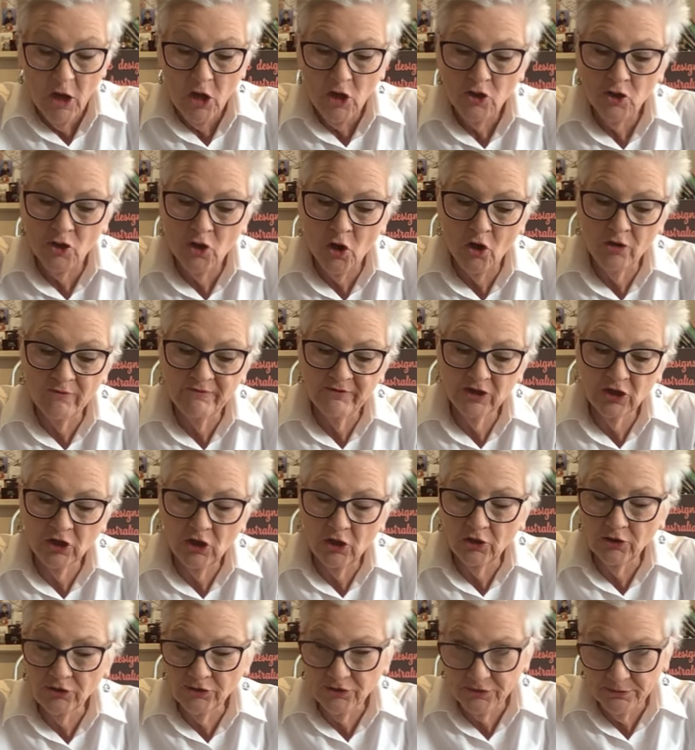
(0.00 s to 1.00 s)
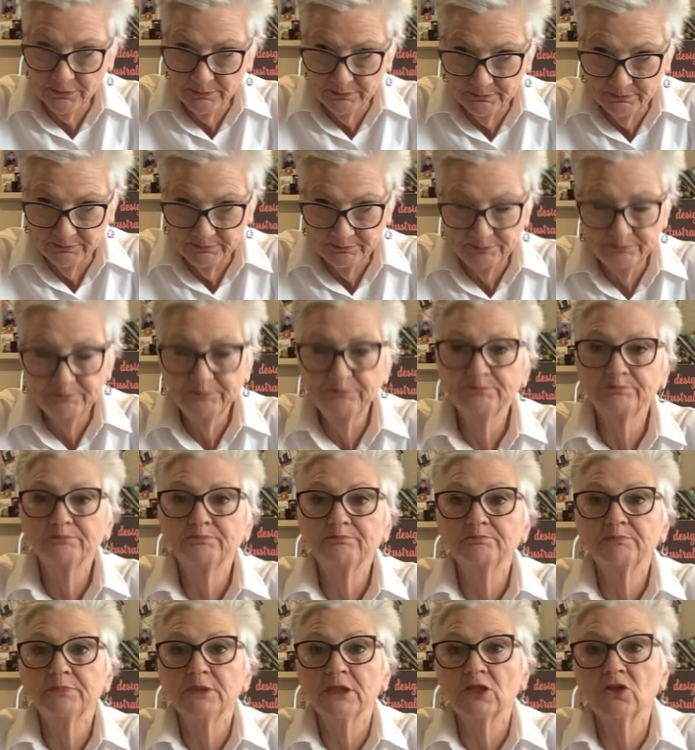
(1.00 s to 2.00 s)
Nova coat,
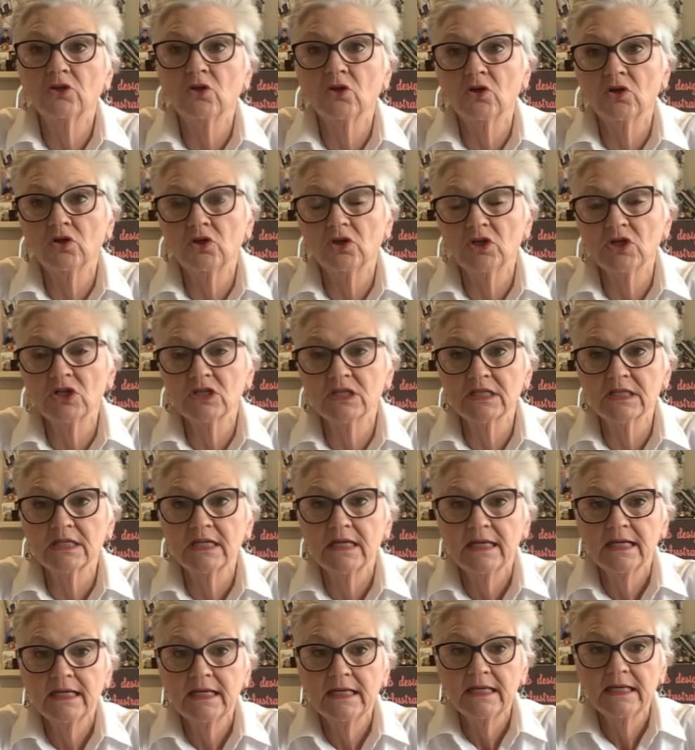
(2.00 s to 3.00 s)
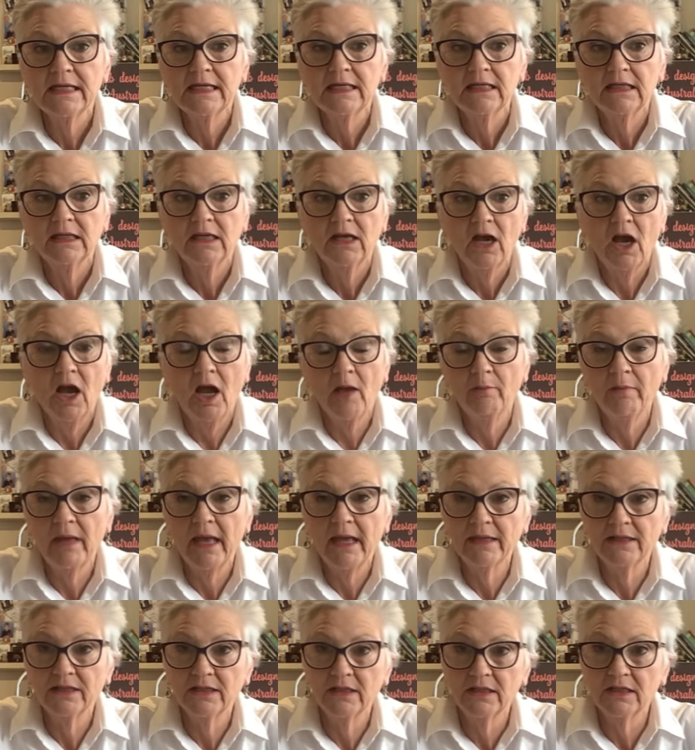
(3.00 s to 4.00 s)
because I
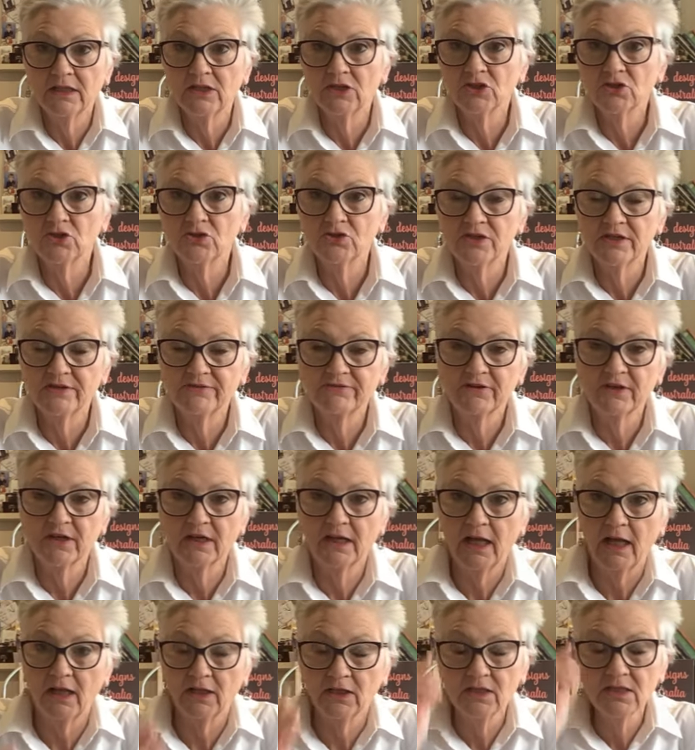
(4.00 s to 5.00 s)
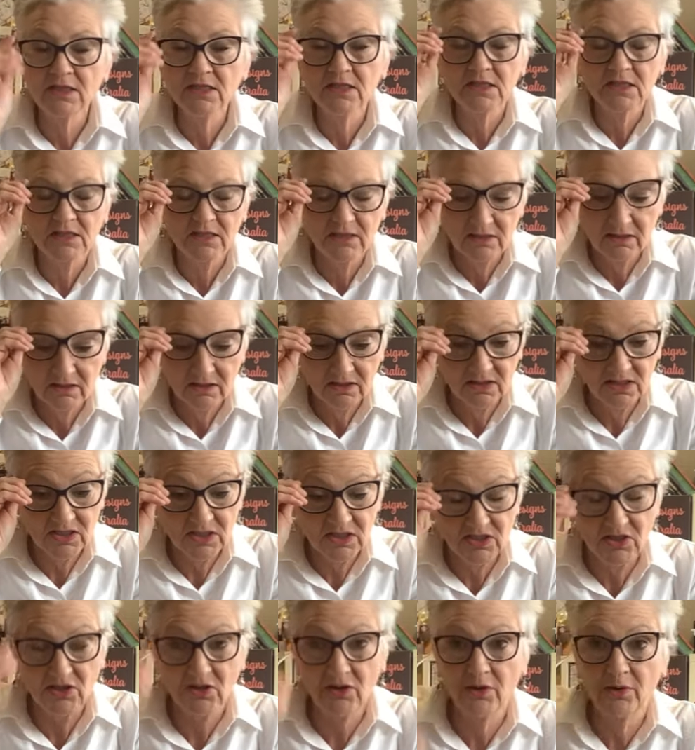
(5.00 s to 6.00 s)
made it in 2 different colours.
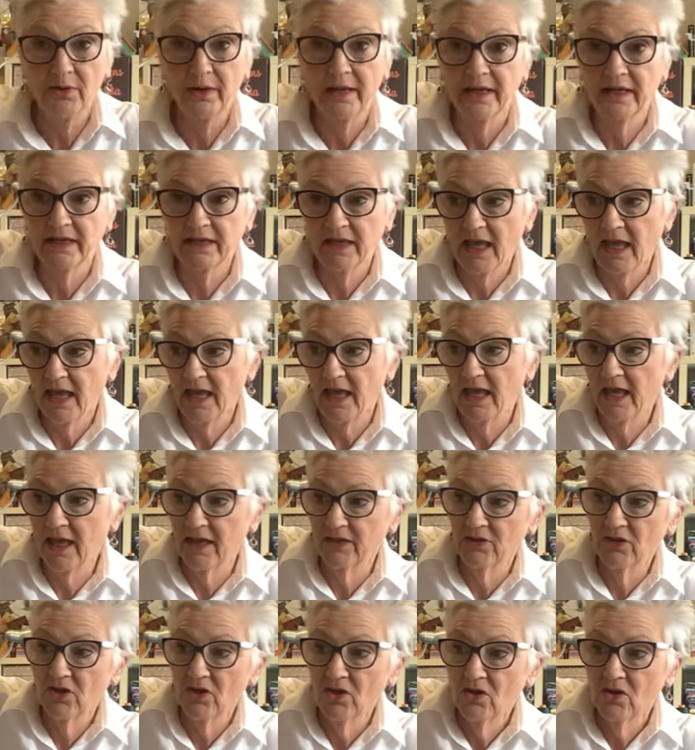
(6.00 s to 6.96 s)
So it had